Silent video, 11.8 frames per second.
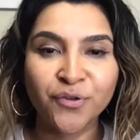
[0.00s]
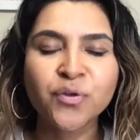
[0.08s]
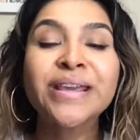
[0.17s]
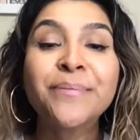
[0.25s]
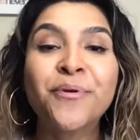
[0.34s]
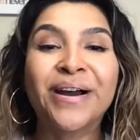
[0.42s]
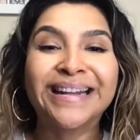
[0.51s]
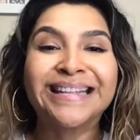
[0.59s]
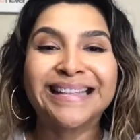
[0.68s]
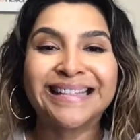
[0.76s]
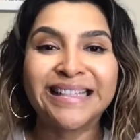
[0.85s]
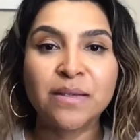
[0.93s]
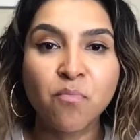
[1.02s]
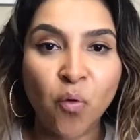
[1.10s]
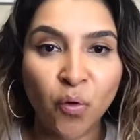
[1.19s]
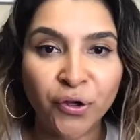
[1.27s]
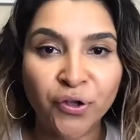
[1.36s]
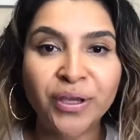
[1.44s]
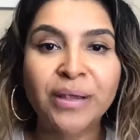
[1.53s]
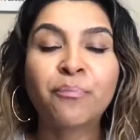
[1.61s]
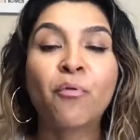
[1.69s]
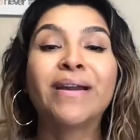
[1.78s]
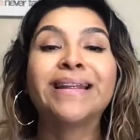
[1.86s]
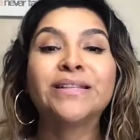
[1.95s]
You keep wanting to see more. You
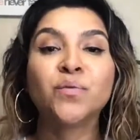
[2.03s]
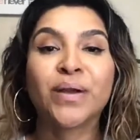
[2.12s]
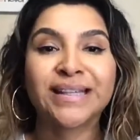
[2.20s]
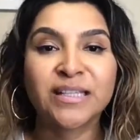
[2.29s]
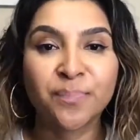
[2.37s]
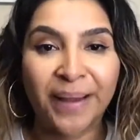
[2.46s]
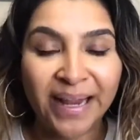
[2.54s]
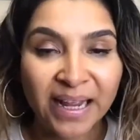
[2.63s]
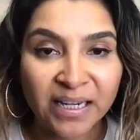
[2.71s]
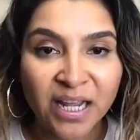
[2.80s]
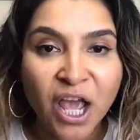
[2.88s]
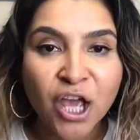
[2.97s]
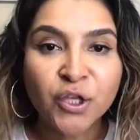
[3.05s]
keep wanting to expand.